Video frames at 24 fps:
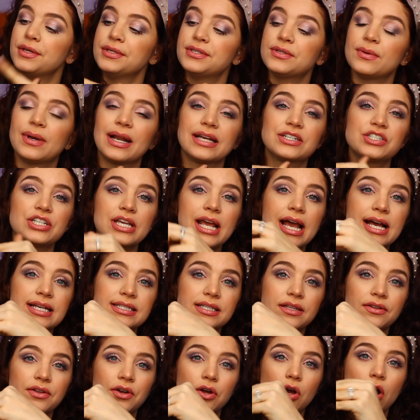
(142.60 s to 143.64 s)
So it actually has
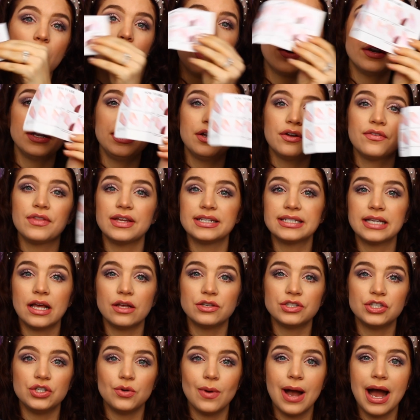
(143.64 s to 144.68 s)
a little card here that
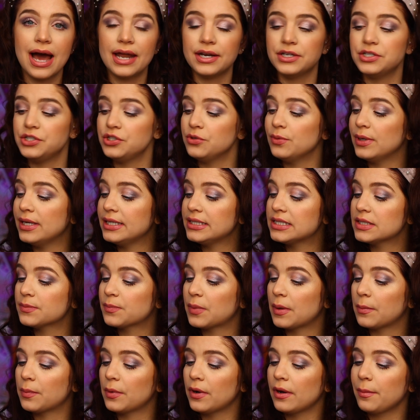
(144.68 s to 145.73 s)
tells you how to do it,
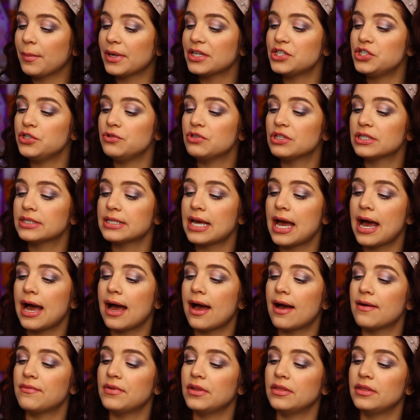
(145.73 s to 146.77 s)
but pretty much you just
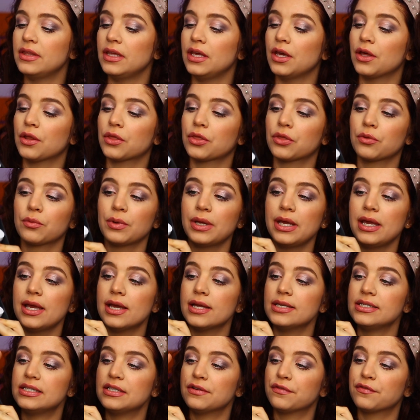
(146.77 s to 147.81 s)
have the
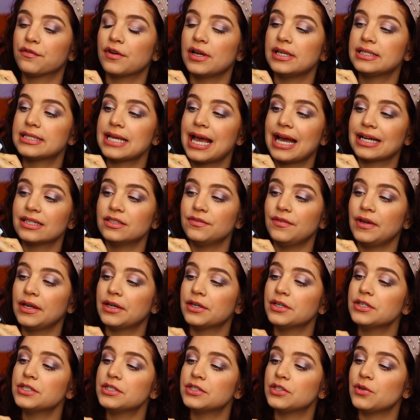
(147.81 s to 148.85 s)
three different
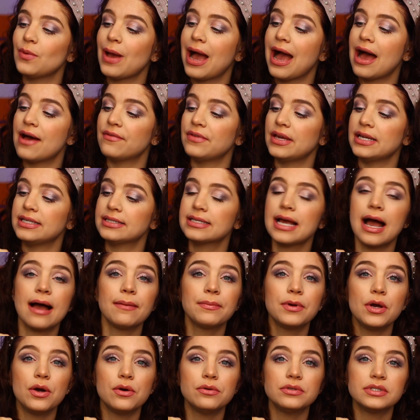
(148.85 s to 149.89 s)
activators. So you have a
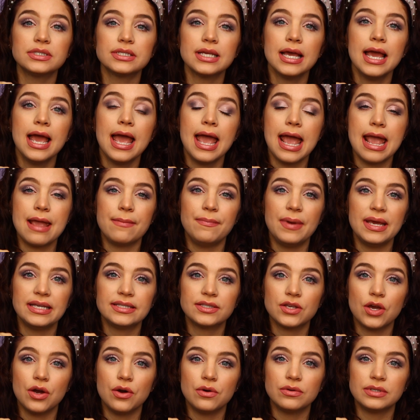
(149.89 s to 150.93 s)
top coat, a
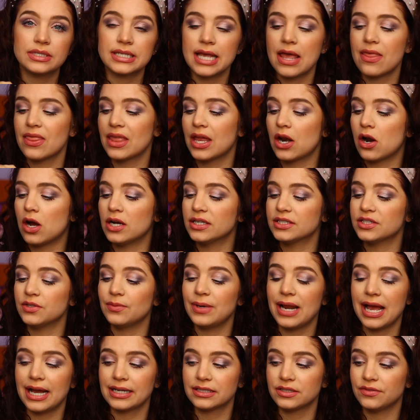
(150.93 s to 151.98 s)
base coat, and then also
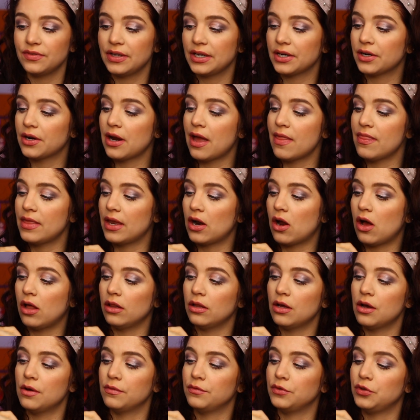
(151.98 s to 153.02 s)
an activator, and then
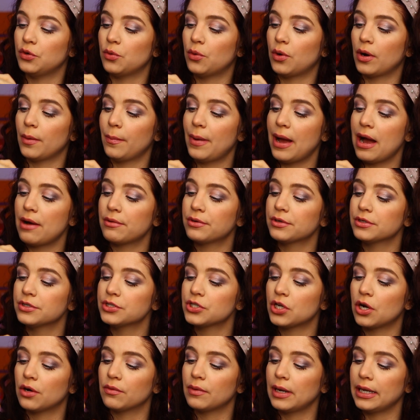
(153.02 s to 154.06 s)
all of your
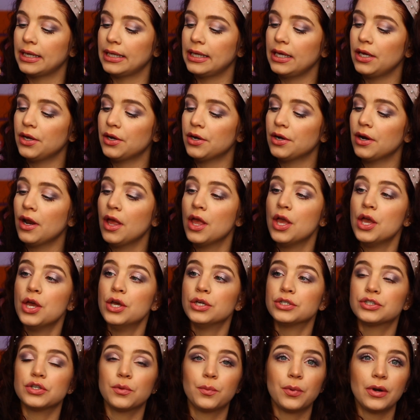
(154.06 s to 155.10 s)
powders are right here.
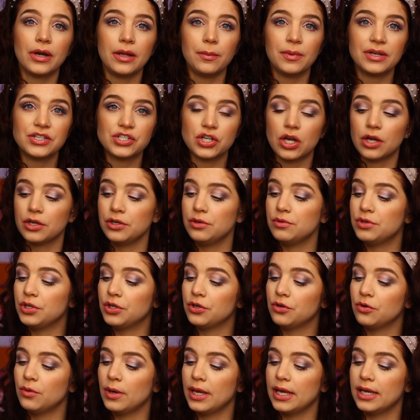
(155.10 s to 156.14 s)
So pretty much all you
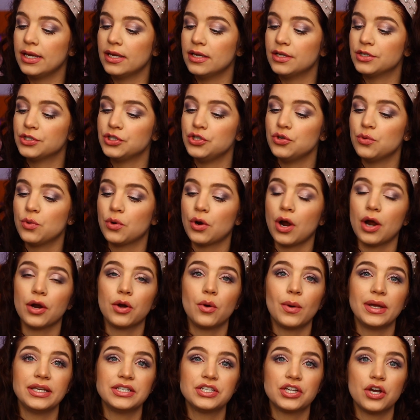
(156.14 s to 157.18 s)
do is you are
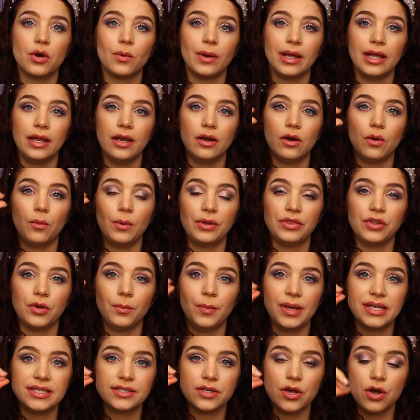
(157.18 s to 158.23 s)
going to go in with your
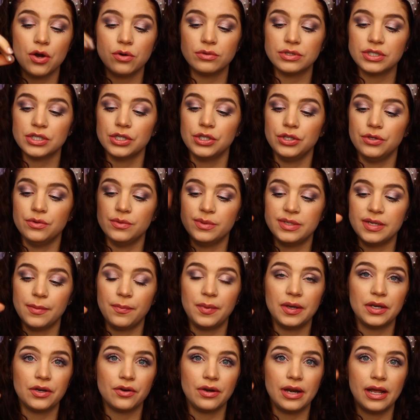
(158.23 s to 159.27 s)
base coat, you dip
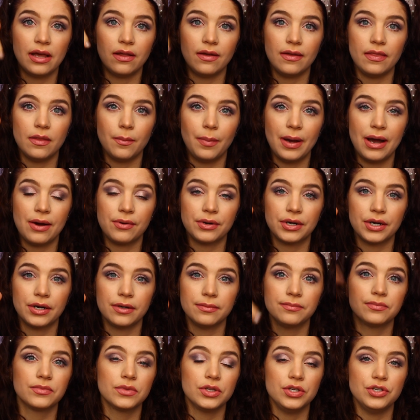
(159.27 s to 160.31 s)
in your nail in the
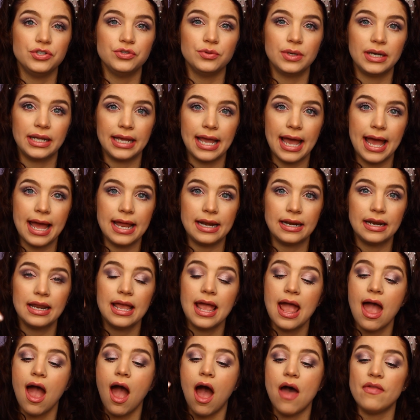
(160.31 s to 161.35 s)
powder, you do it again,
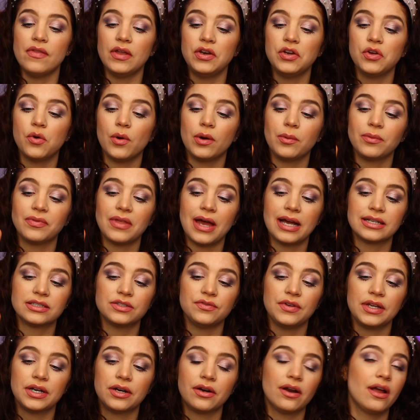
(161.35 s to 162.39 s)
and then you go in with the
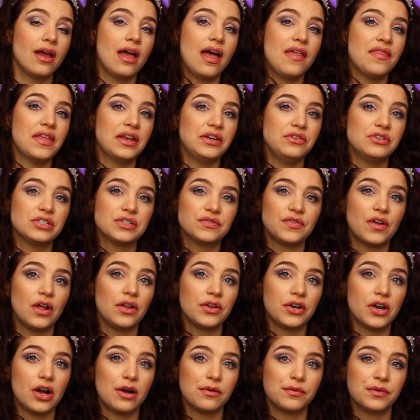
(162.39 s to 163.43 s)
activator, and then you just follow
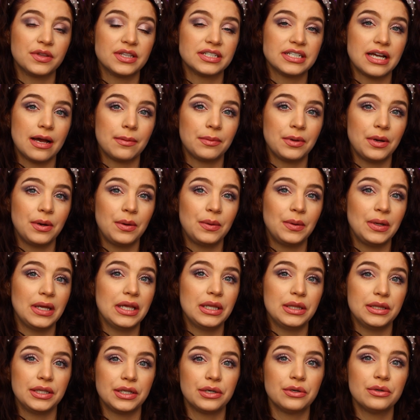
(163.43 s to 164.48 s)
it off with the top coat.
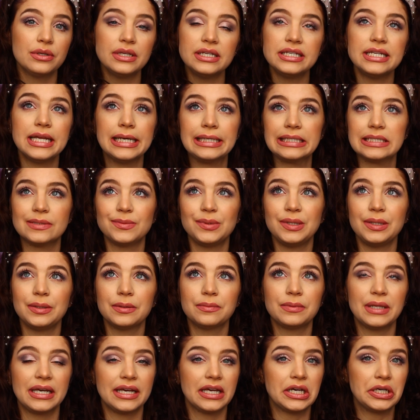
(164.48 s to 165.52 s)
It literally takes me
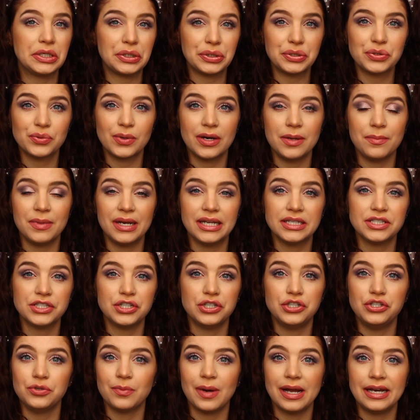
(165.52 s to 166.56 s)
like under 20 minutes
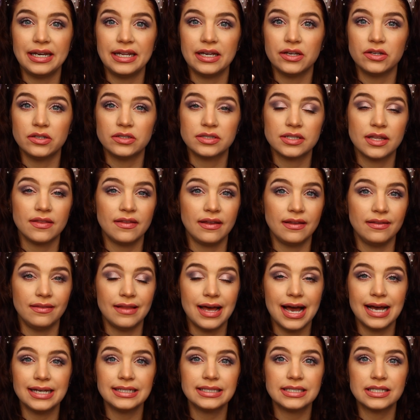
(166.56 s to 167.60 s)
to do my nails. They
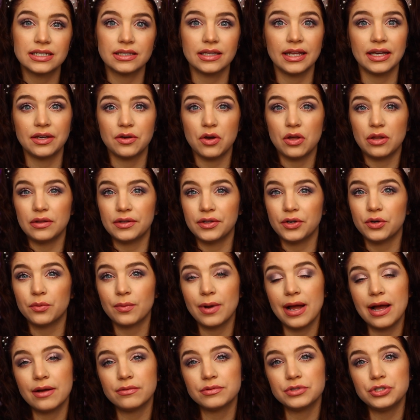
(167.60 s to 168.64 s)
last like a little
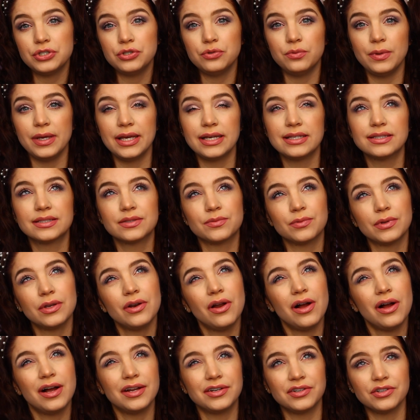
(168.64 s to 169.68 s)
around two weeks, a
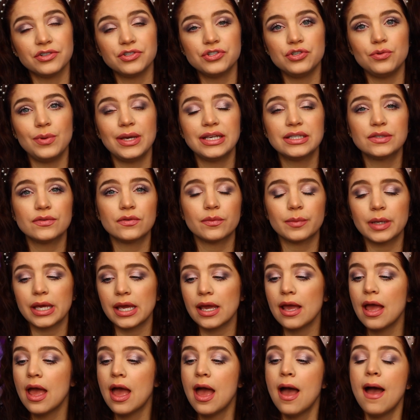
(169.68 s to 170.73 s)
little under two weeks for
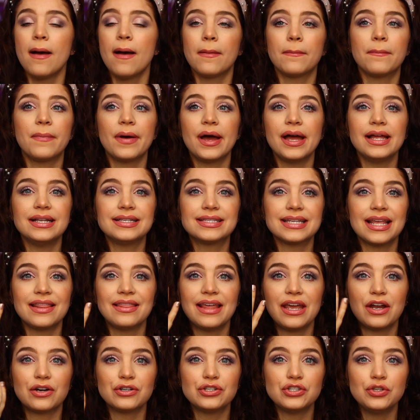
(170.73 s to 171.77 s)
me, but
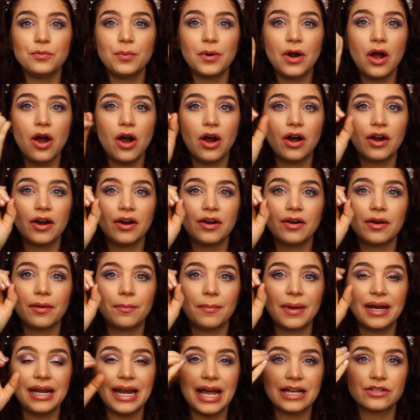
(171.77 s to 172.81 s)
they are super hard.
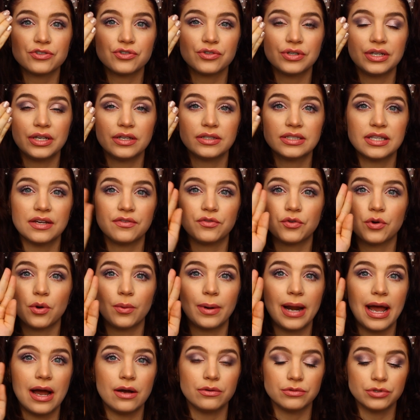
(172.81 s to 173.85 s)
My my natural nails have
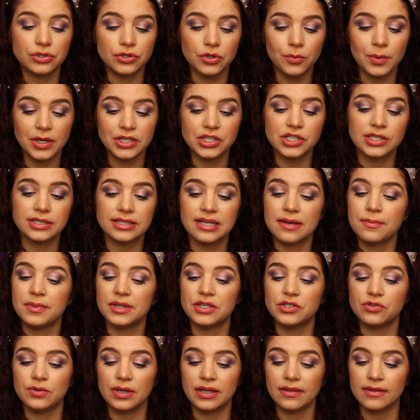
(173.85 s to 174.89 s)
grown out so much since I've
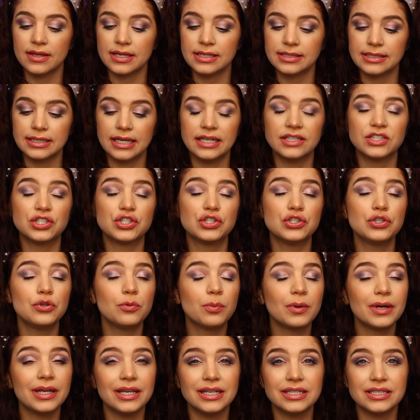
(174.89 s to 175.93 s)
been doing this. It's
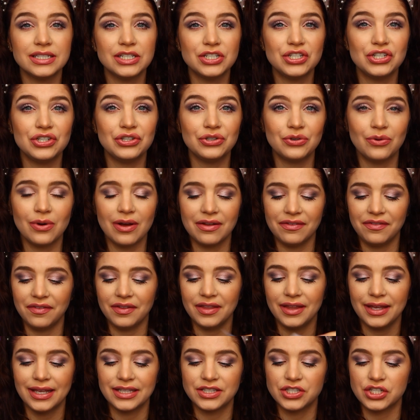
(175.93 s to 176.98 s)
super easy too. I feel
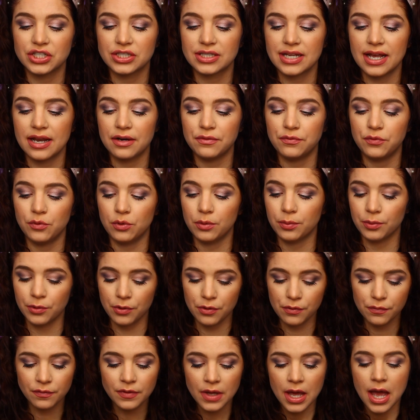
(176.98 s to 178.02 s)
like it's just kind of
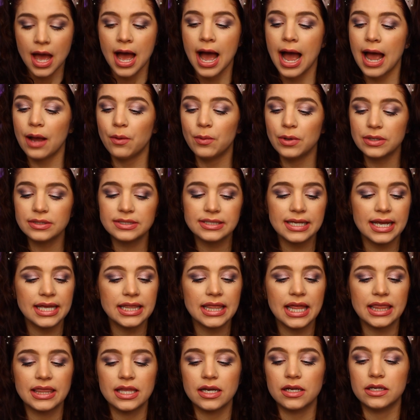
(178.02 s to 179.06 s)
foolproof. I will say
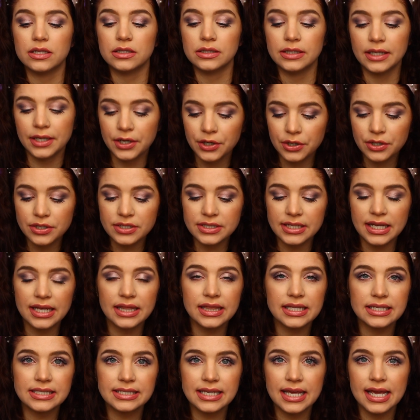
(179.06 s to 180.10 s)
that the glitters in this